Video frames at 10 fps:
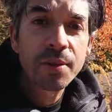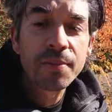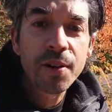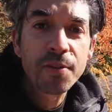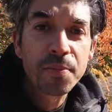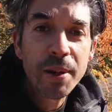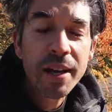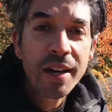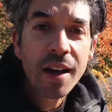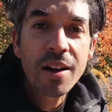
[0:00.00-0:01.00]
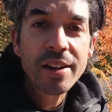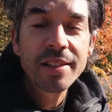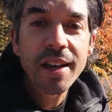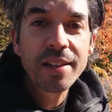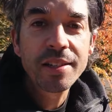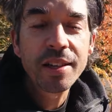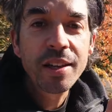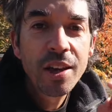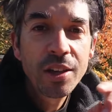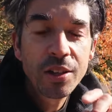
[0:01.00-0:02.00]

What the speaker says: to involve me ice skating.